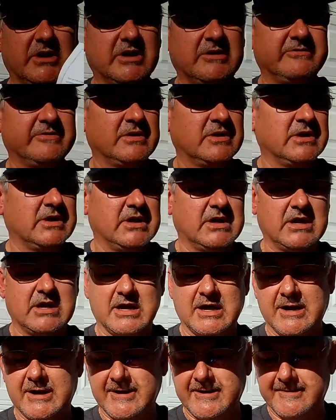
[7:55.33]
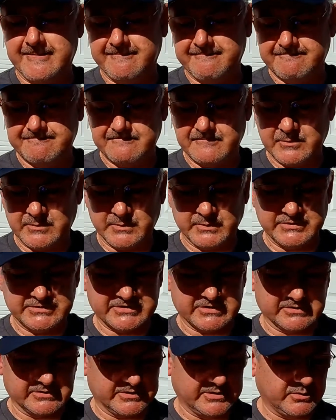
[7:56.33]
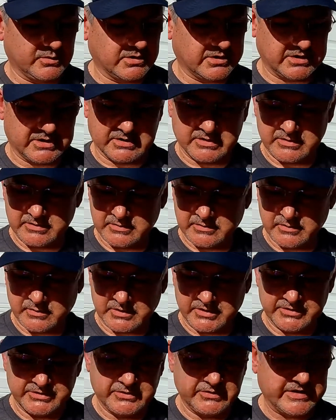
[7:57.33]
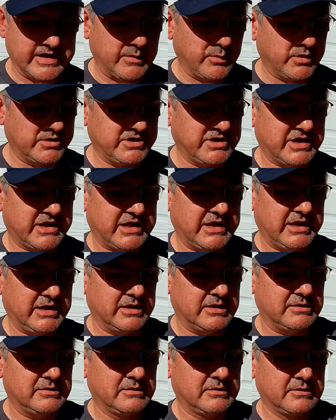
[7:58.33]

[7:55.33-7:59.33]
of. You certainly want to do that when you can.